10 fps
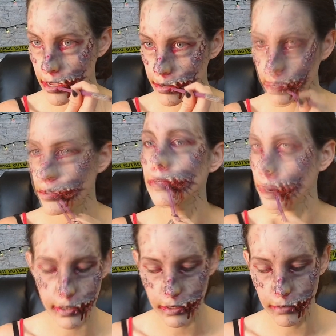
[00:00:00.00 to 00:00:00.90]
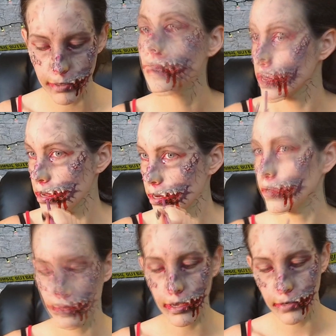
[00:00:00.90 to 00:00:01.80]
look as opposed to that
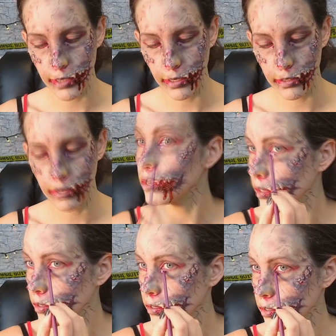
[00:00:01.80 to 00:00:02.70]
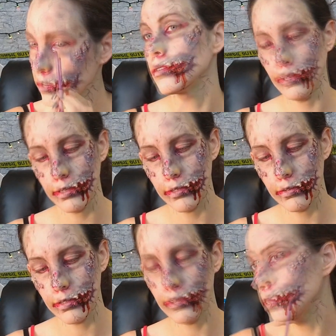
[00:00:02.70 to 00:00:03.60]
fluorescent bright red
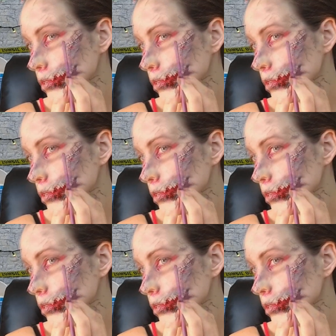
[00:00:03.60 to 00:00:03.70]
look.